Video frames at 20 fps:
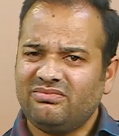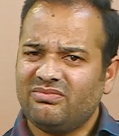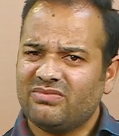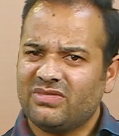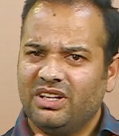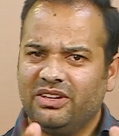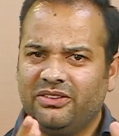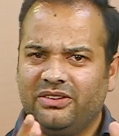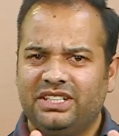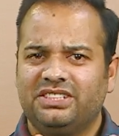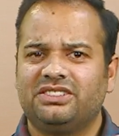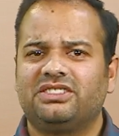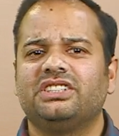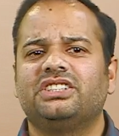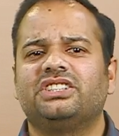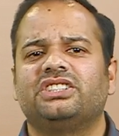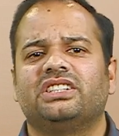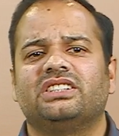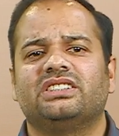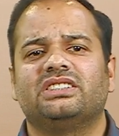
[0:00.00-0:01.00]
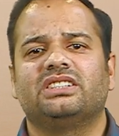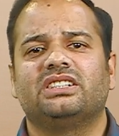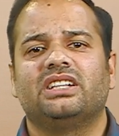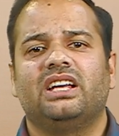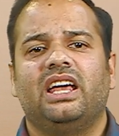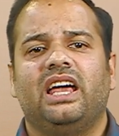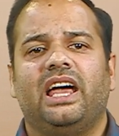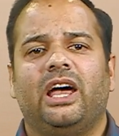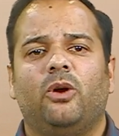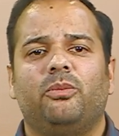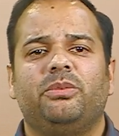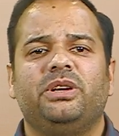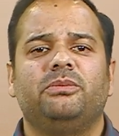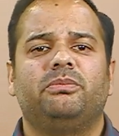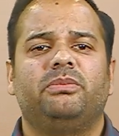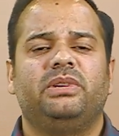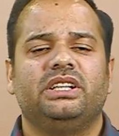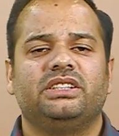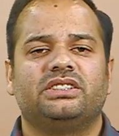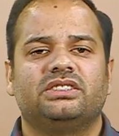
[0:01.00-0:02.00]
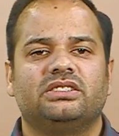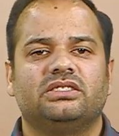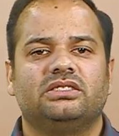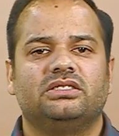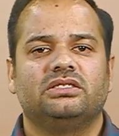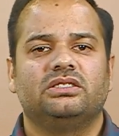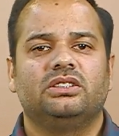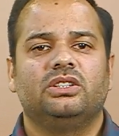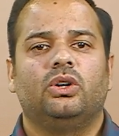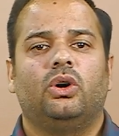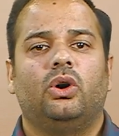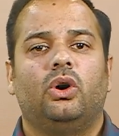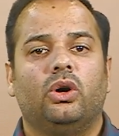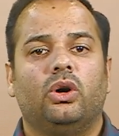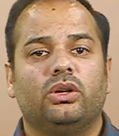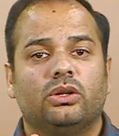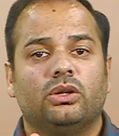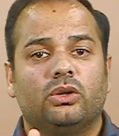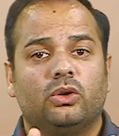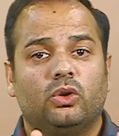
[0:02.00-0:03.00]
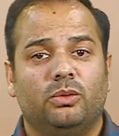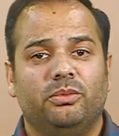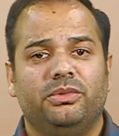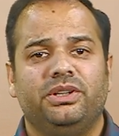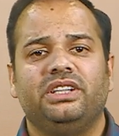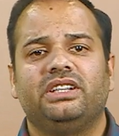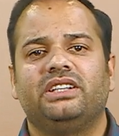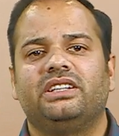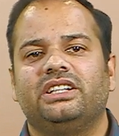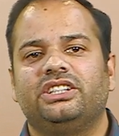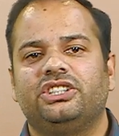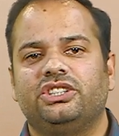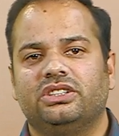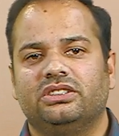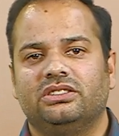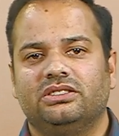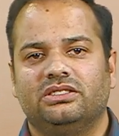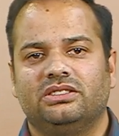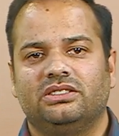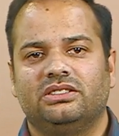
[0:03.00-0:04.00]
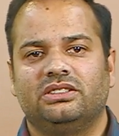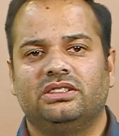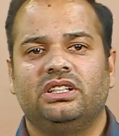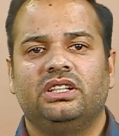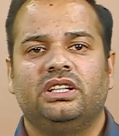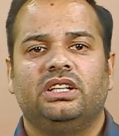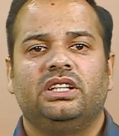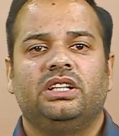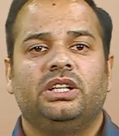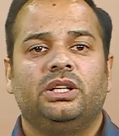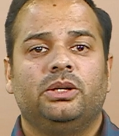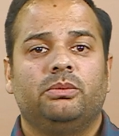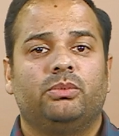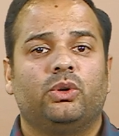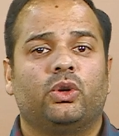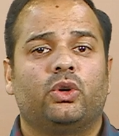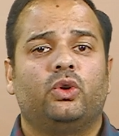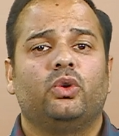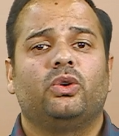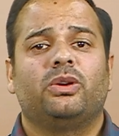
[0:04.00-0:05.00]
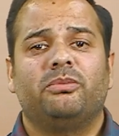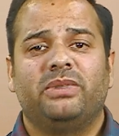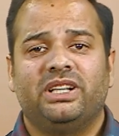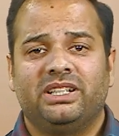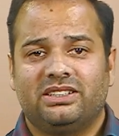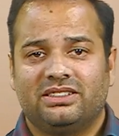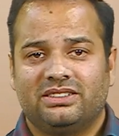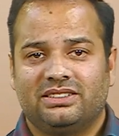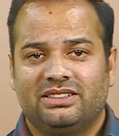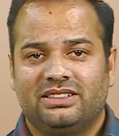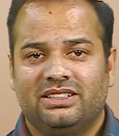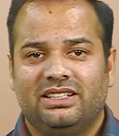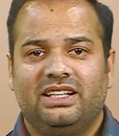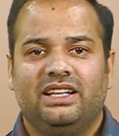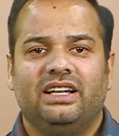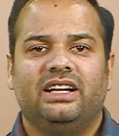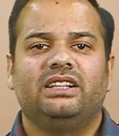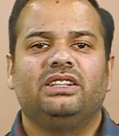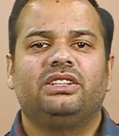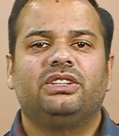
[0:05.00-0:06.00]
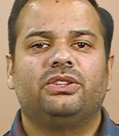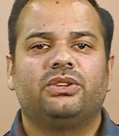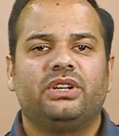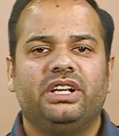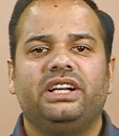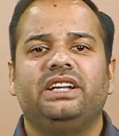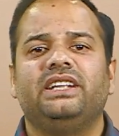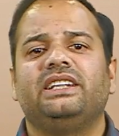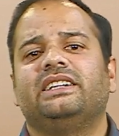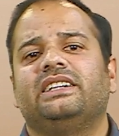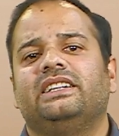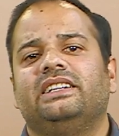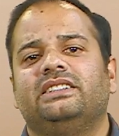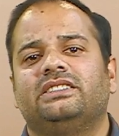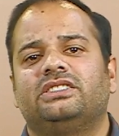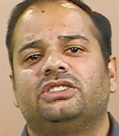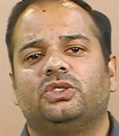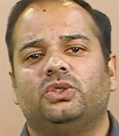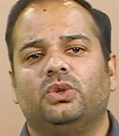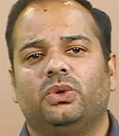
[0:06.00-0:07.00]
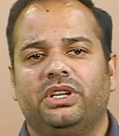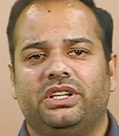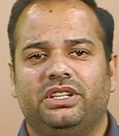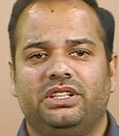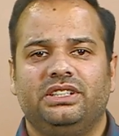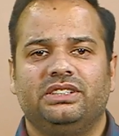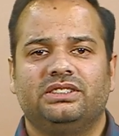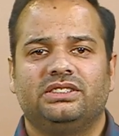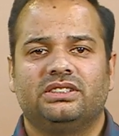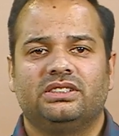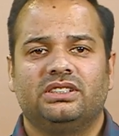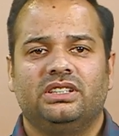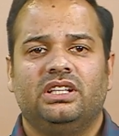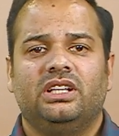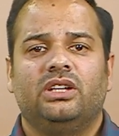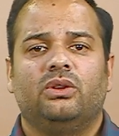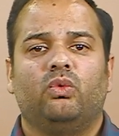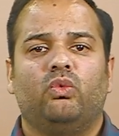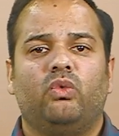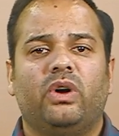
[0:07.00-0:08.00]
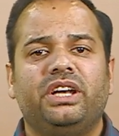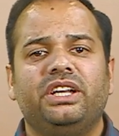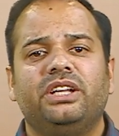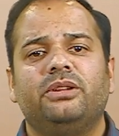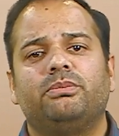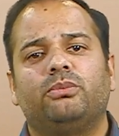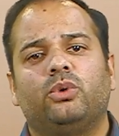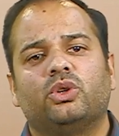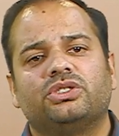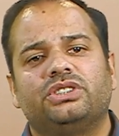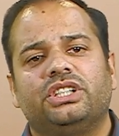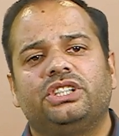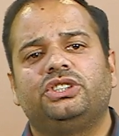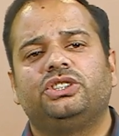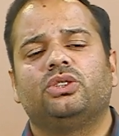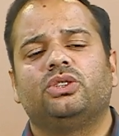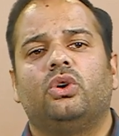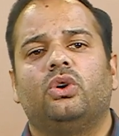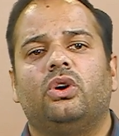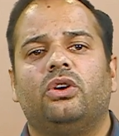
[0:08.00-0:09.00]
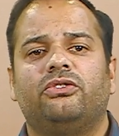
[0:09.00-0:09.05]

Restrictions have been placed on communication, procurement, and trading in securities when in possession of